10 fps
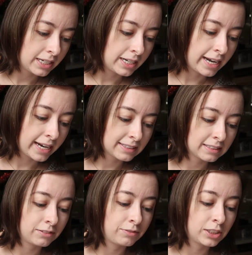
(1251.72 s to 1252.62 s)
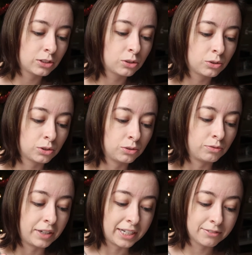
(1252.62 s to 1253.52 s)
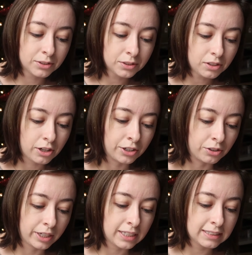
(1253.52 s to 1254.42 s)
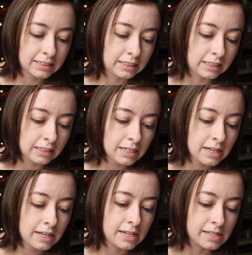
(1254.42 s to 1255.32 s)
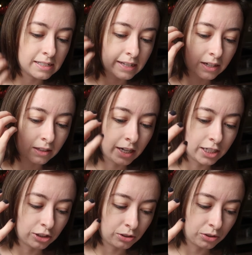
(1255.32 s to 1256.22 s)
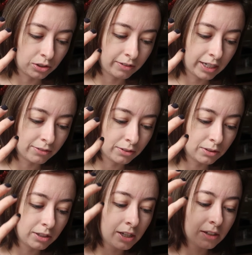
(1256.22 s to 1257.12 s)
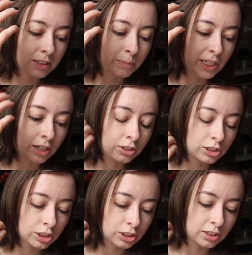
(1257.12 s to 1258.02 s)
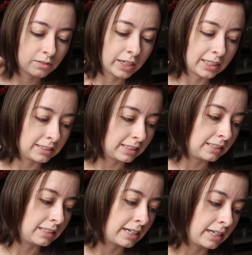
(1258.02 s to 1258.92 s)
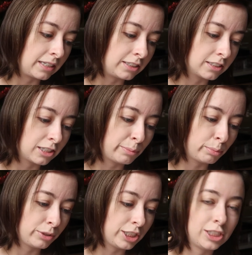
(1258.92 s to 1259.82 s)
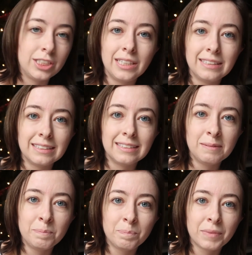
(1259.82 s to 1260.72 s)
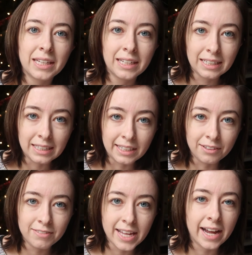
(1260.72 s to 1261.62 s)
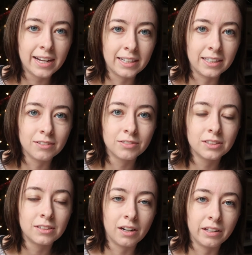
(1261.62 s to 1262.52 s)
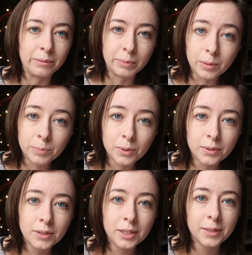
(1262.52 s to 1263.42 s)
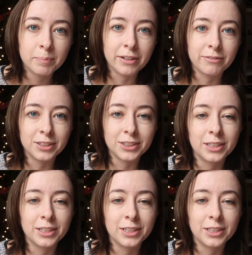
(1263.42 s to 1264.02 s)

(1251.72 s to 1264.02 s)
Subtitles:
Next to physical survival, our greatest need is psychological survival, to be understood, validated, and appreciated. Give that gift to other people by first